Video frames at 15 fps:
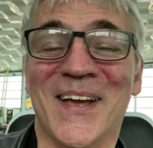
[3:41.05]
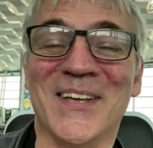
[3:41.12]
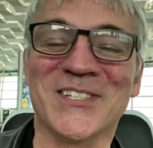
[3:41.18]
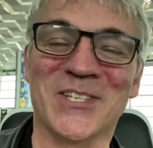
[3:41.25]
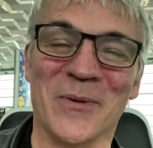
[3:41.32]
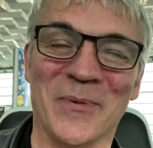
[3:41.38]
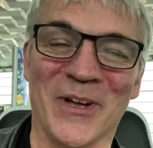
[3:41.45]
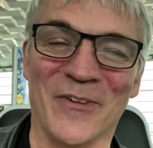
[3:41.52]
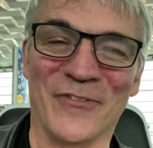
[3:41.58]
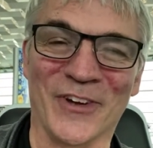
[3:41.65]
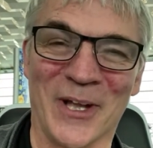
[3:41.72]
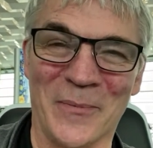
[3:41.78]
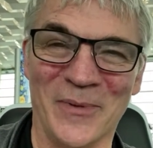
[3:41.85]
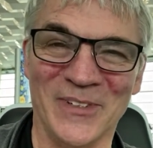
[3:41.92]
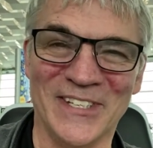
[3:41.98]
Stopping off for a
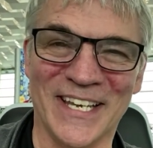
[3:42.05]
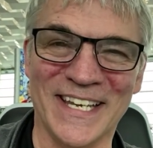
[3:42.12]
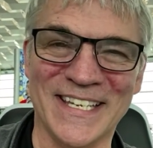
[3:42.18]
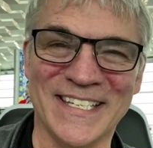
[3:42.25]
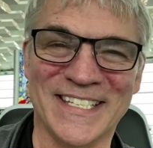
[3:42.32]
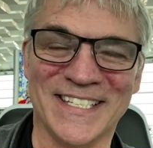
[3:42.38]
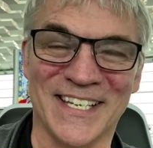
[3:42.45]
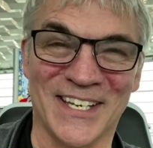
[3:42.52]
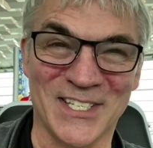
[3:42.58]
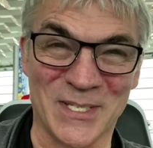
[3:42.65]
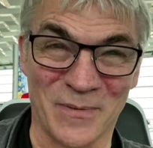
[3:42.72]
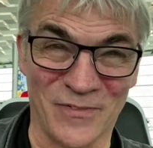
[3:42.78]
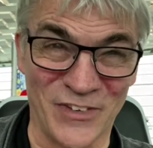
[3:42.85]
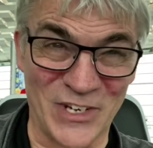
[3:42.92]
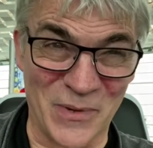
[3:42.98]
couple of days.
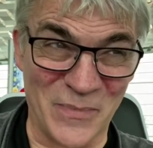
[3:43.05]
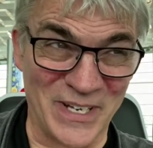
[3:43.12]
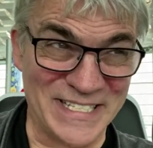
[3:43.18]
Some of you know my